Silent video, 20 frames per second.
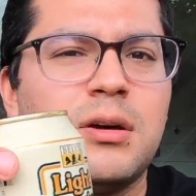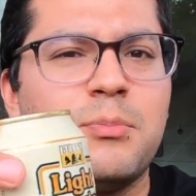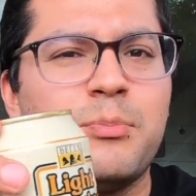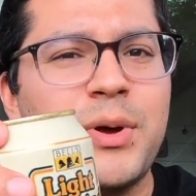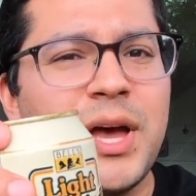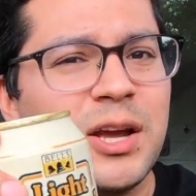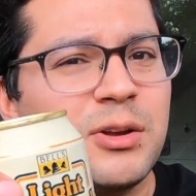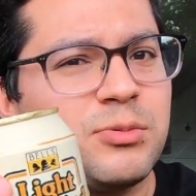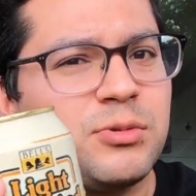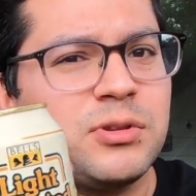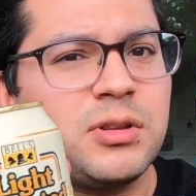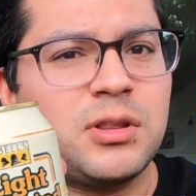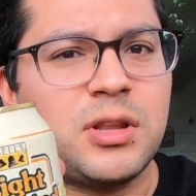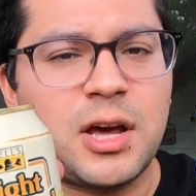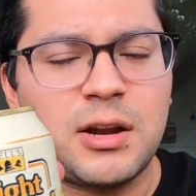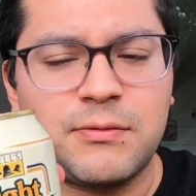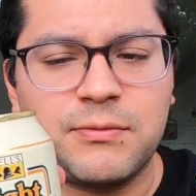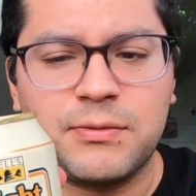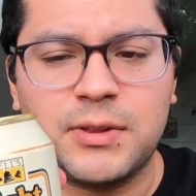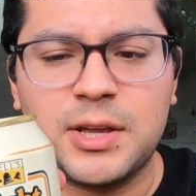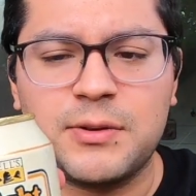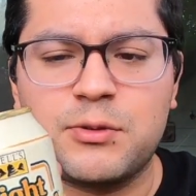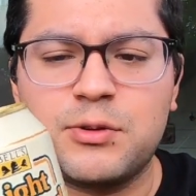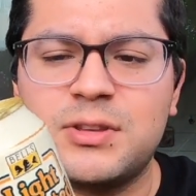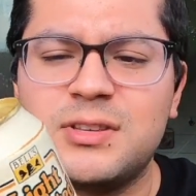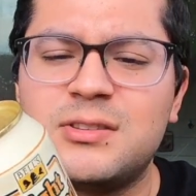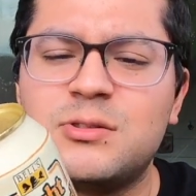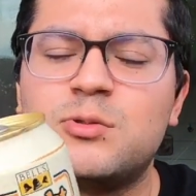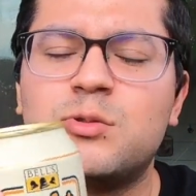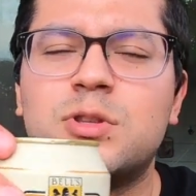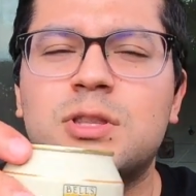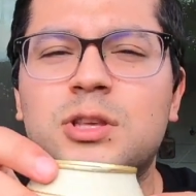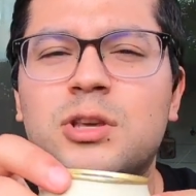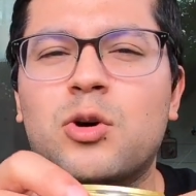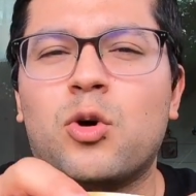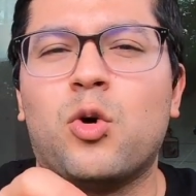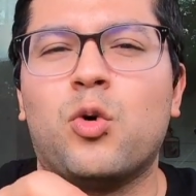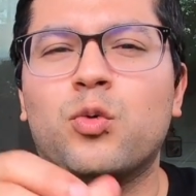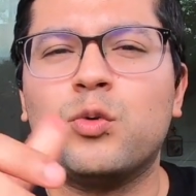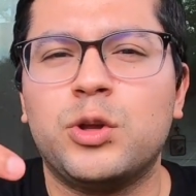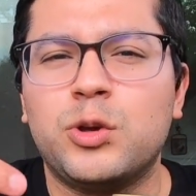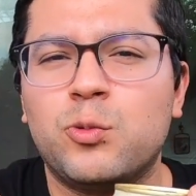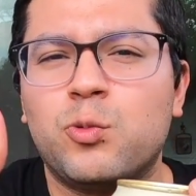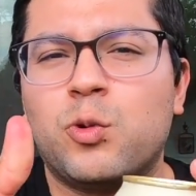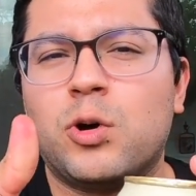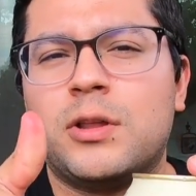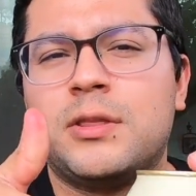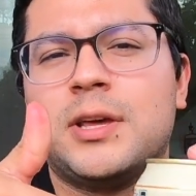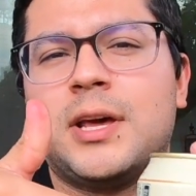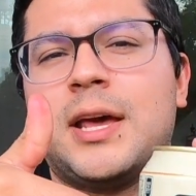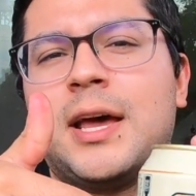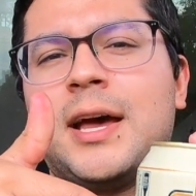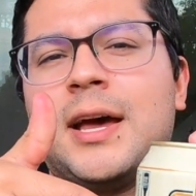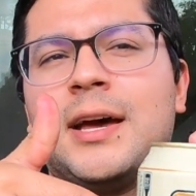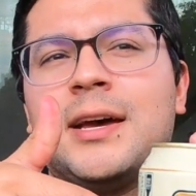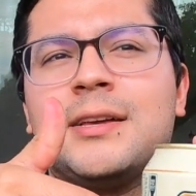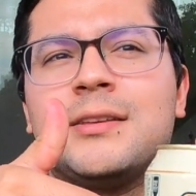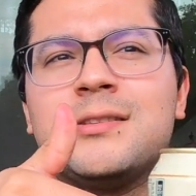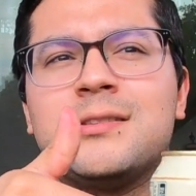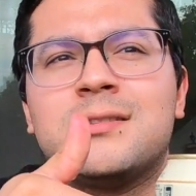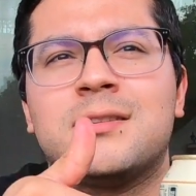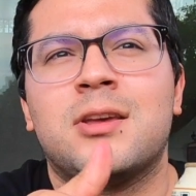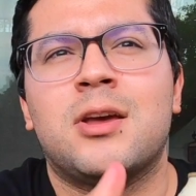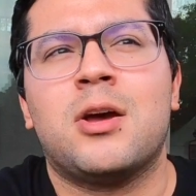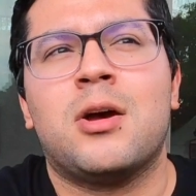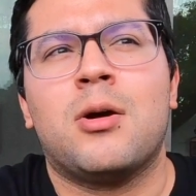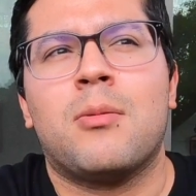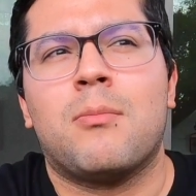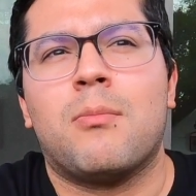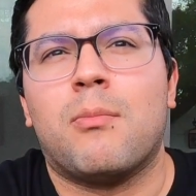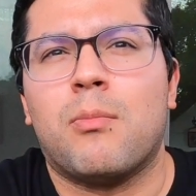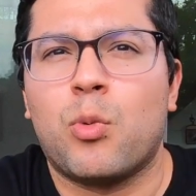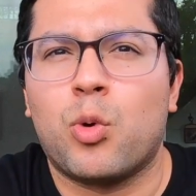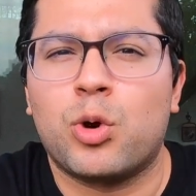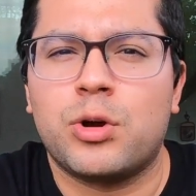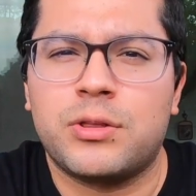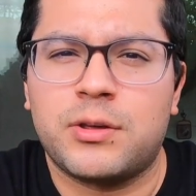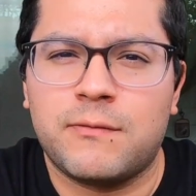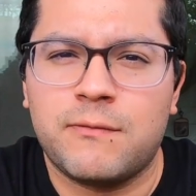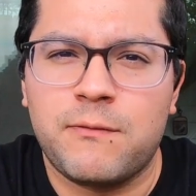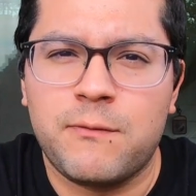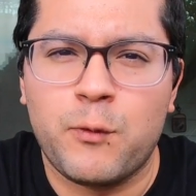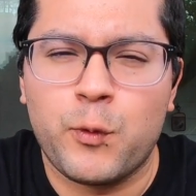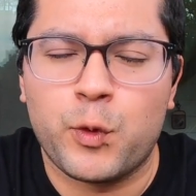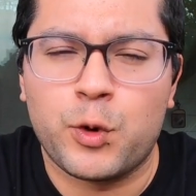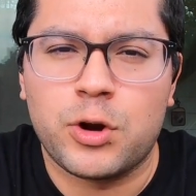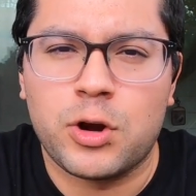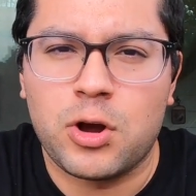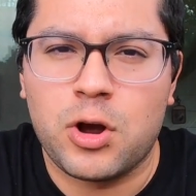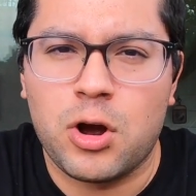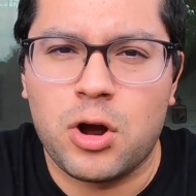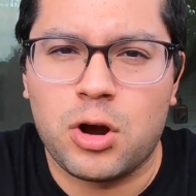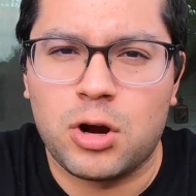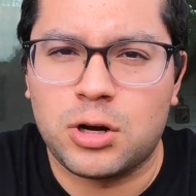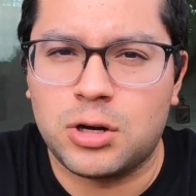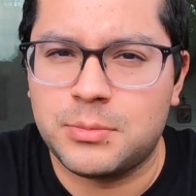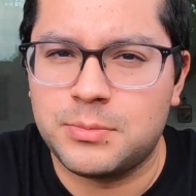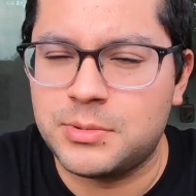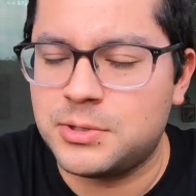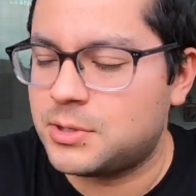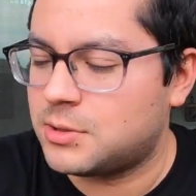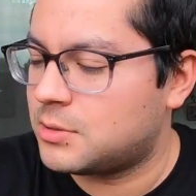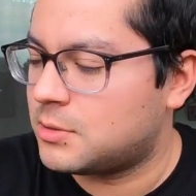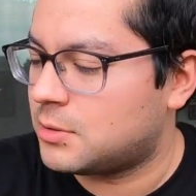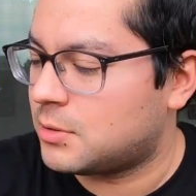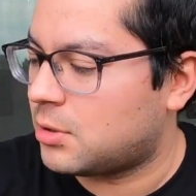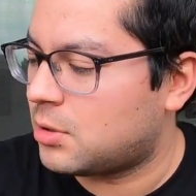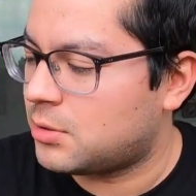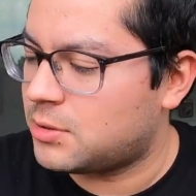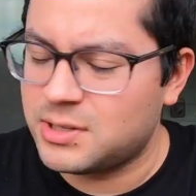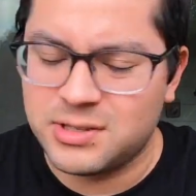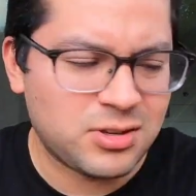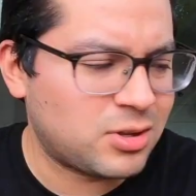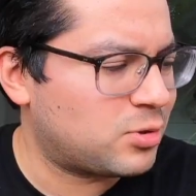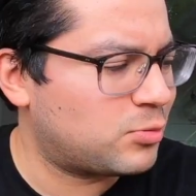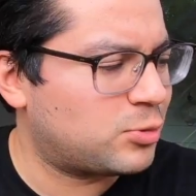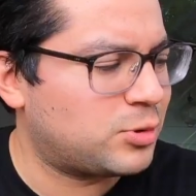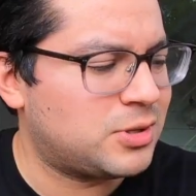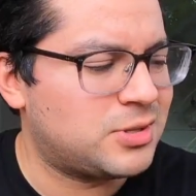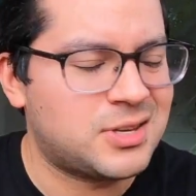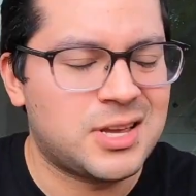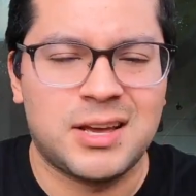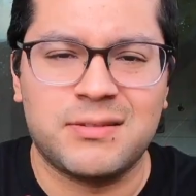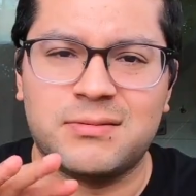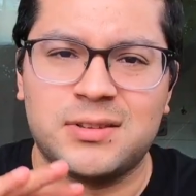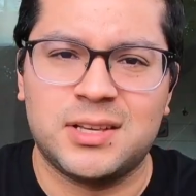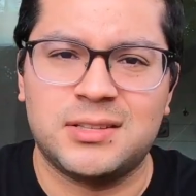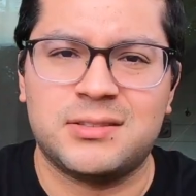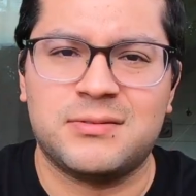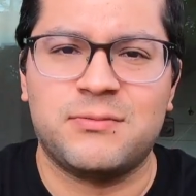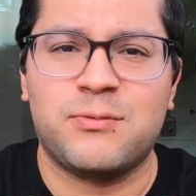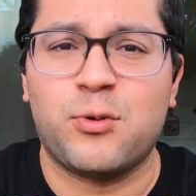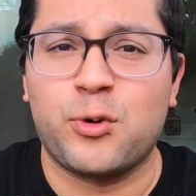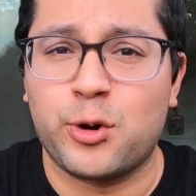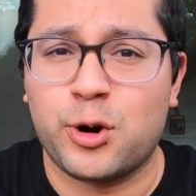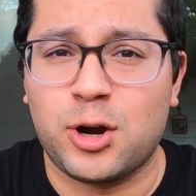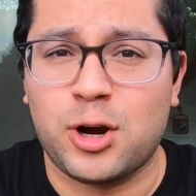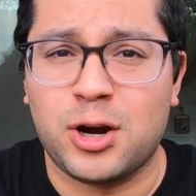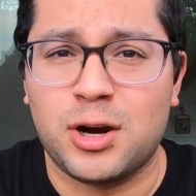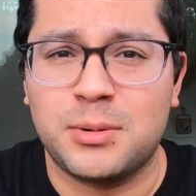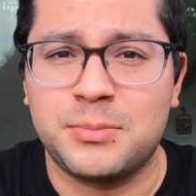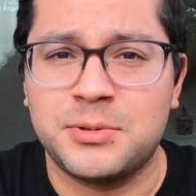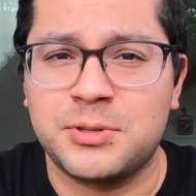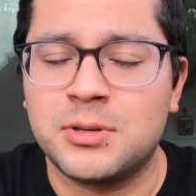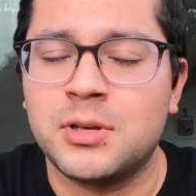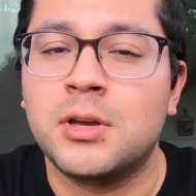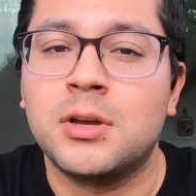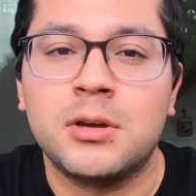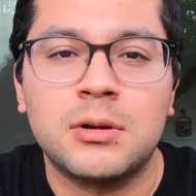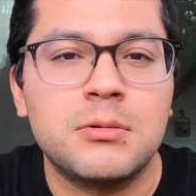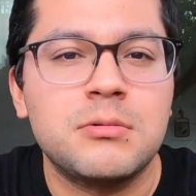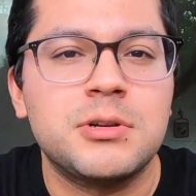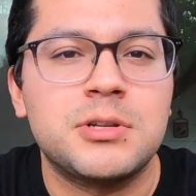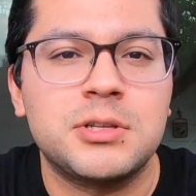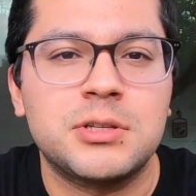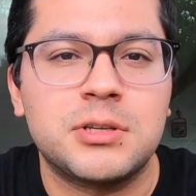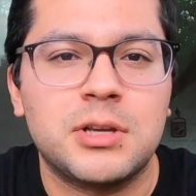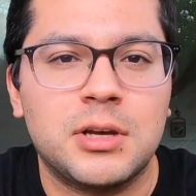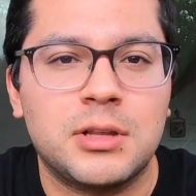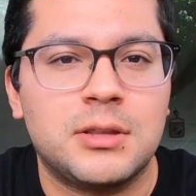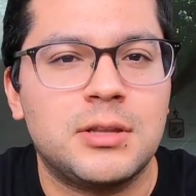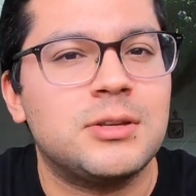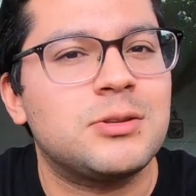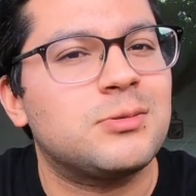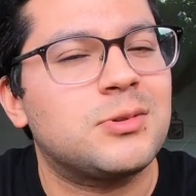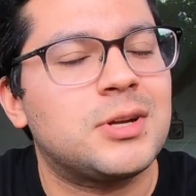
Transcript: packed with a lot of flavor. This is the only one that has more than 4 carbs. All these other ones have less than 4 carbs, which is good. This